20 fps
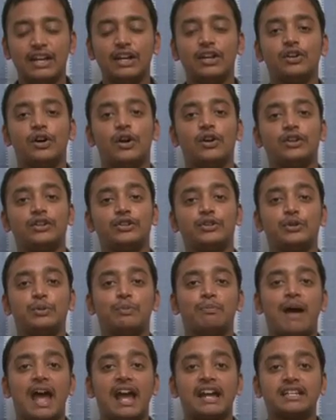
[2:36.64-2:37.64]
in order to
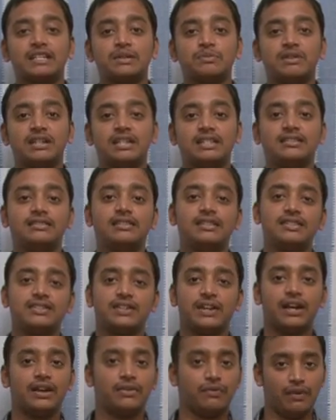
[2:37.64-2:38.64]
maximize the
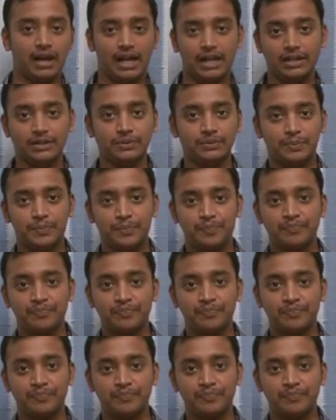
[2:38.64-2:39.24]
share value.